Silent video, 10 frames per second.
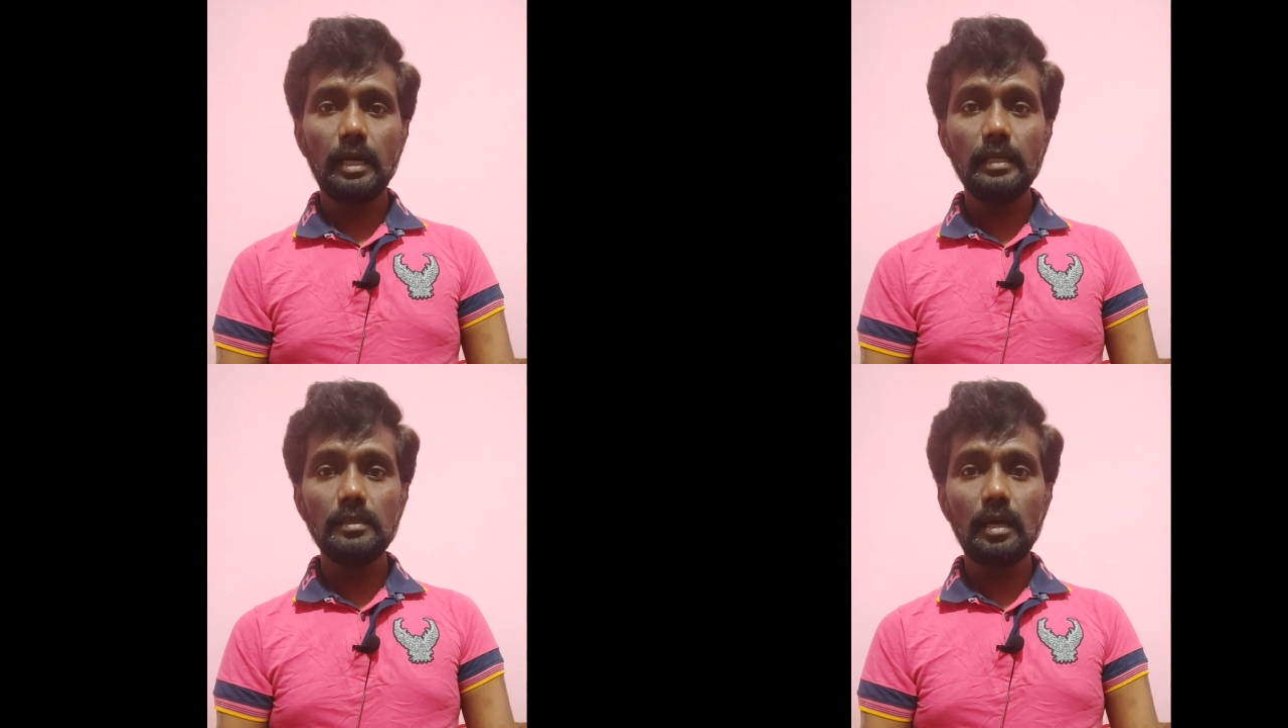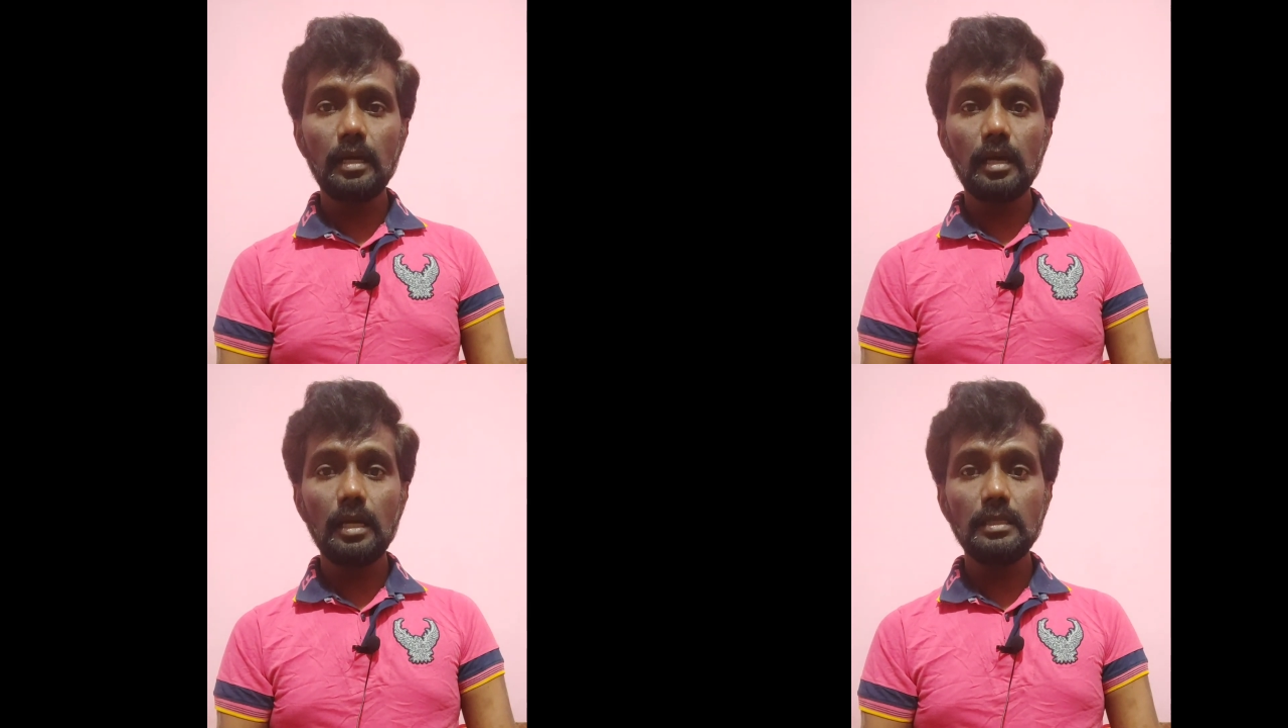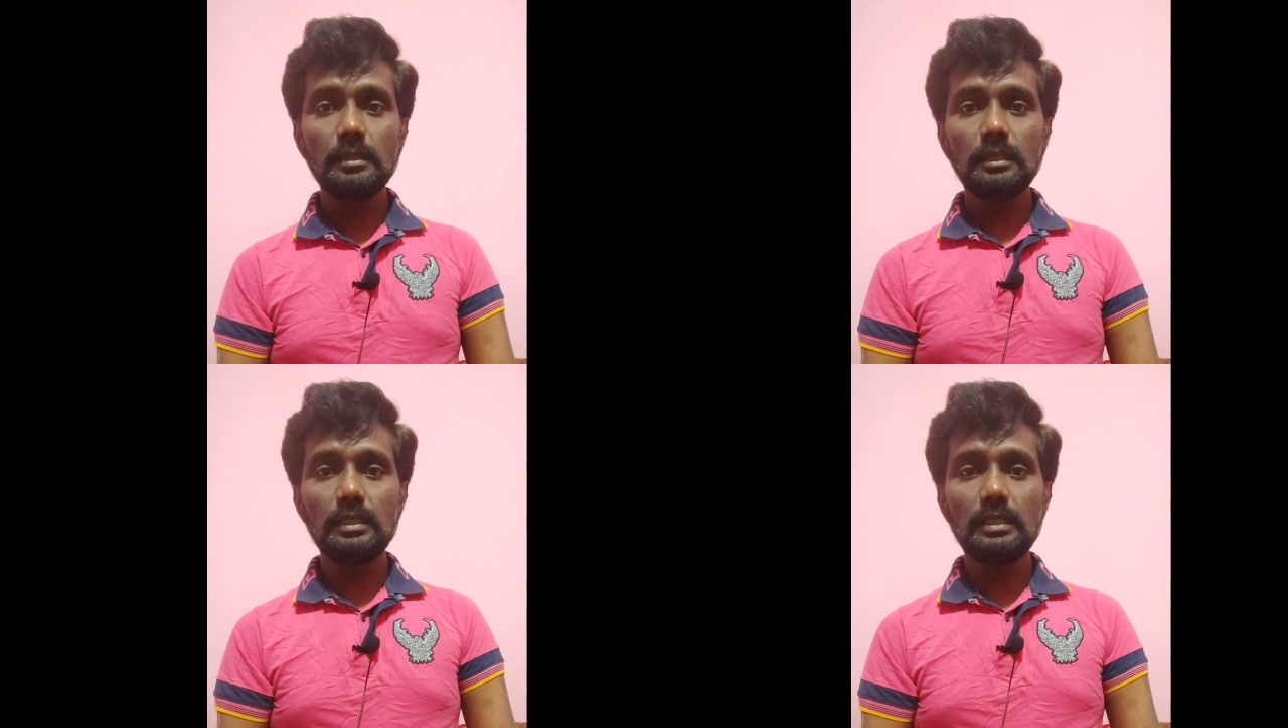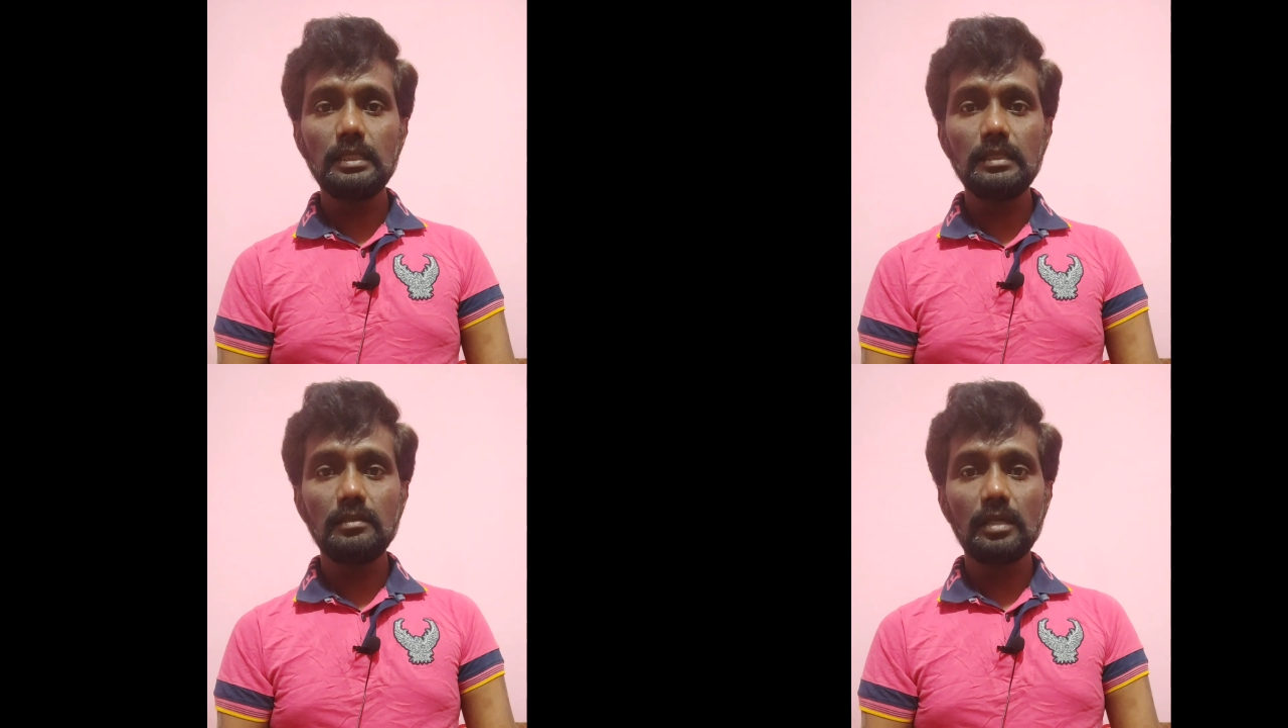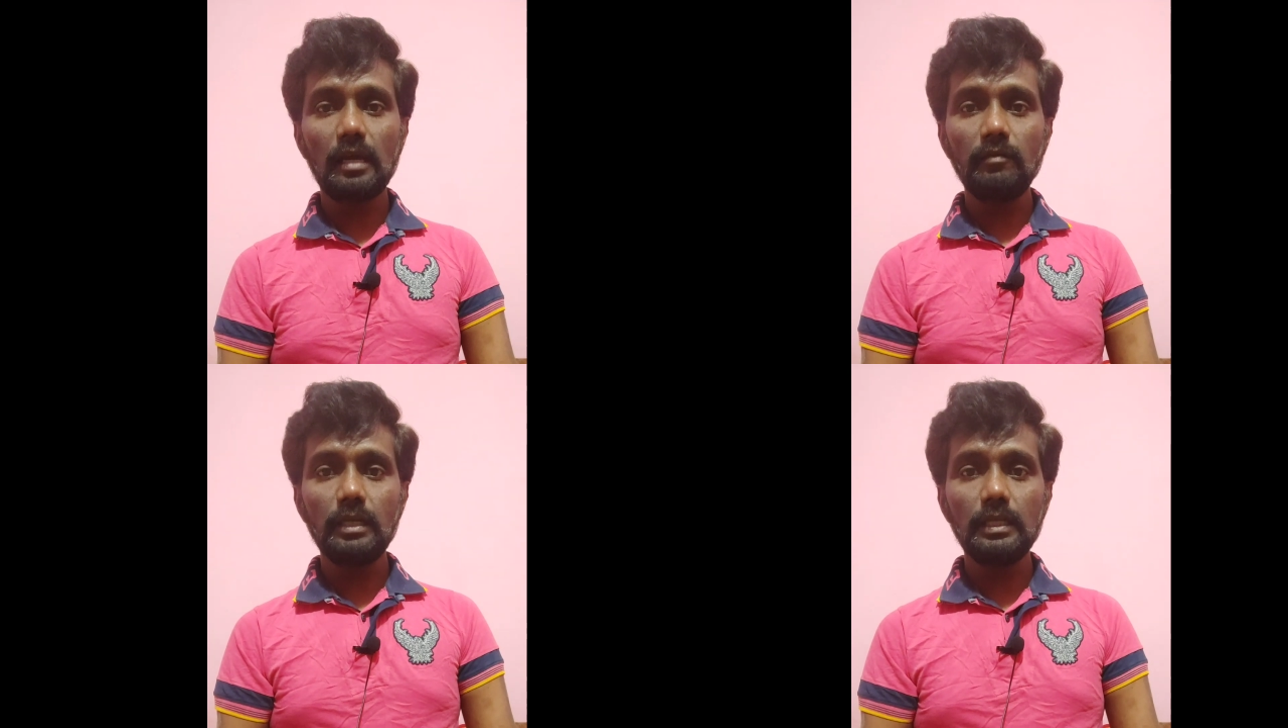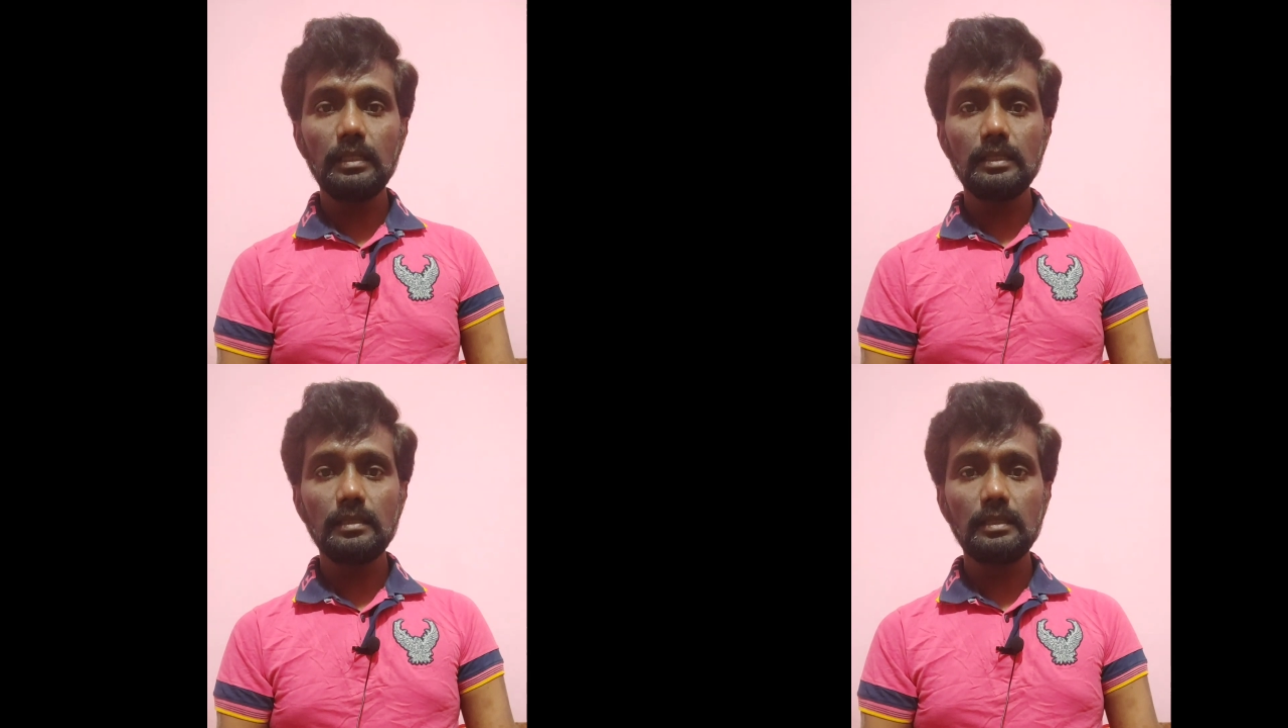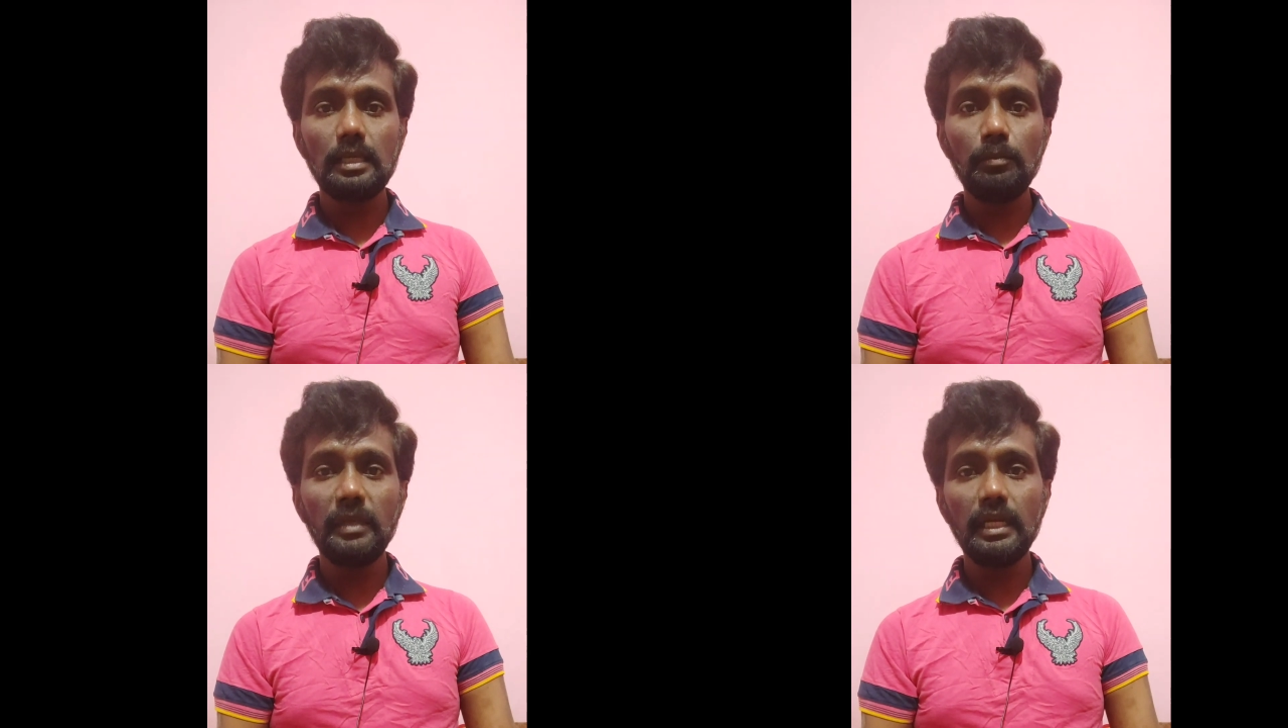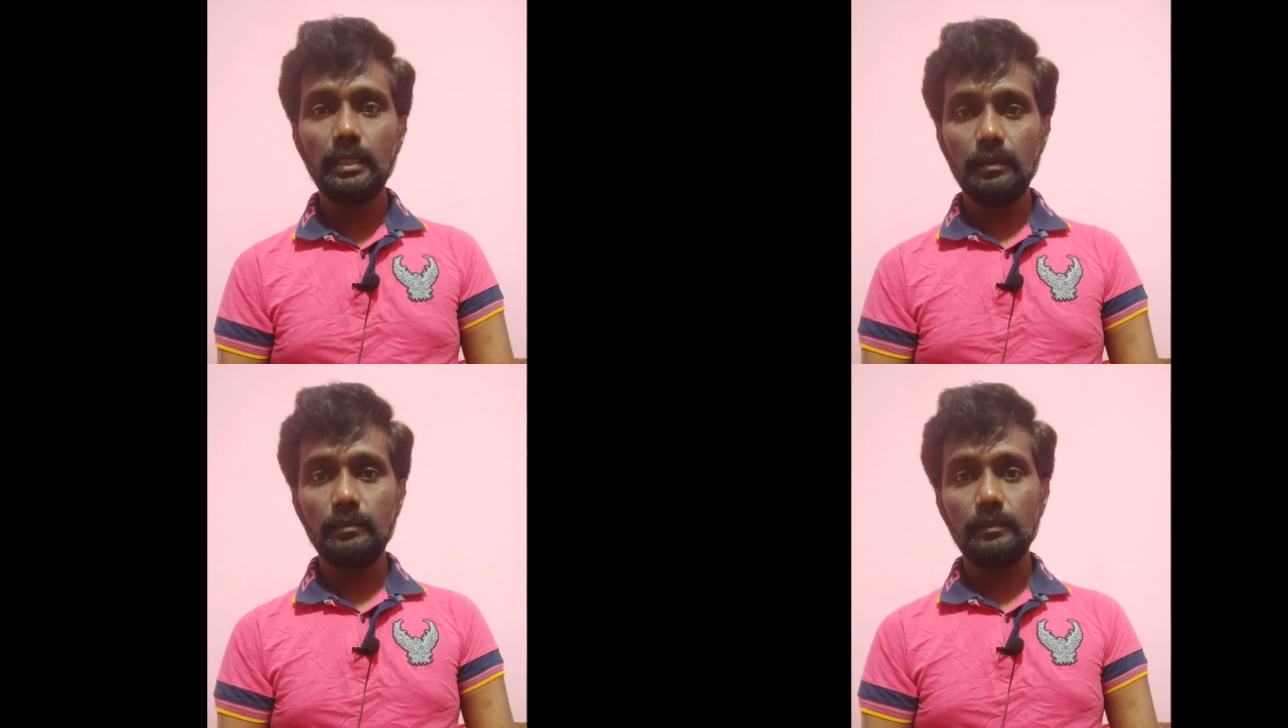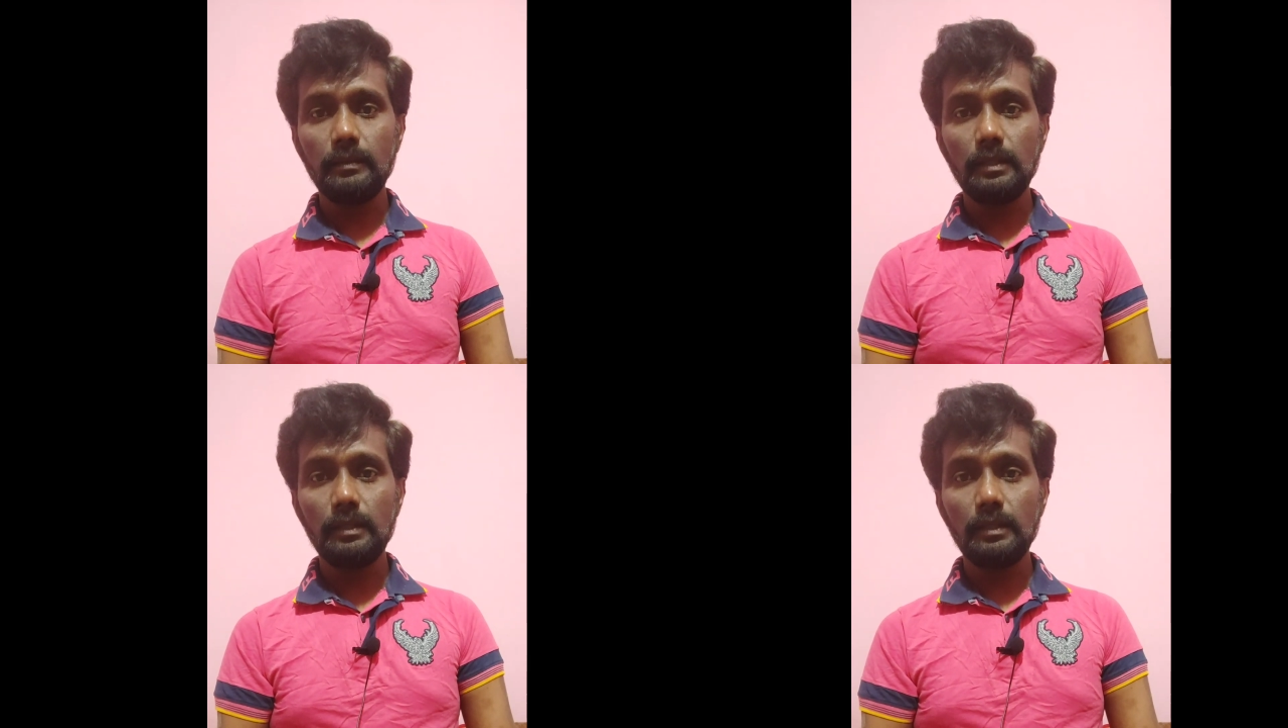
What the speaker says: as long as it is traveling in the same medium.